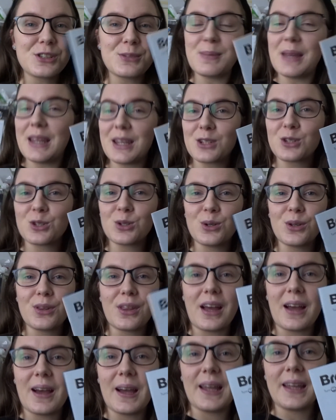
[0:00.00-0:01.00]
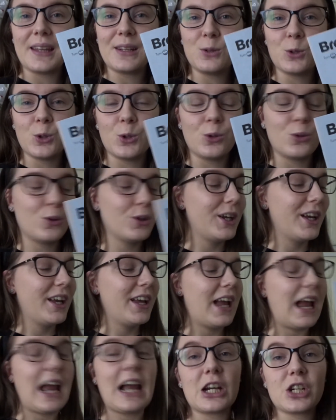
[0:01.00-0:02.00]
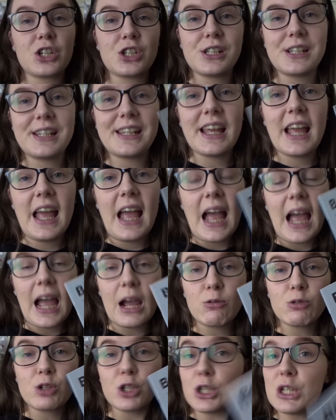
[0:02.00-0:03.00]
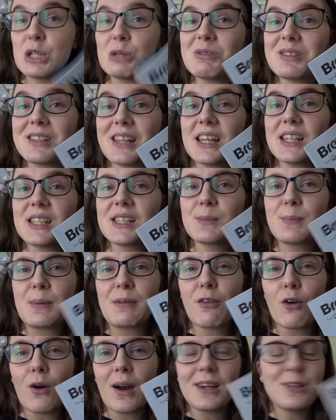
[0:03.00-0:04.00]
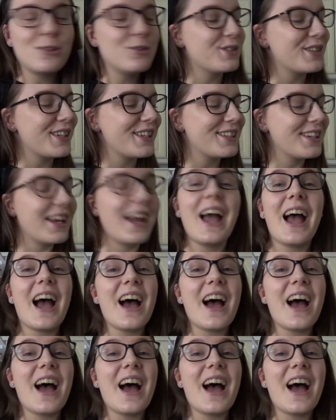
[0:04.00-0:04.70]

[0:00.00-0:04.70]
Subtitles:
make sure that I know actually how to use this before I use it,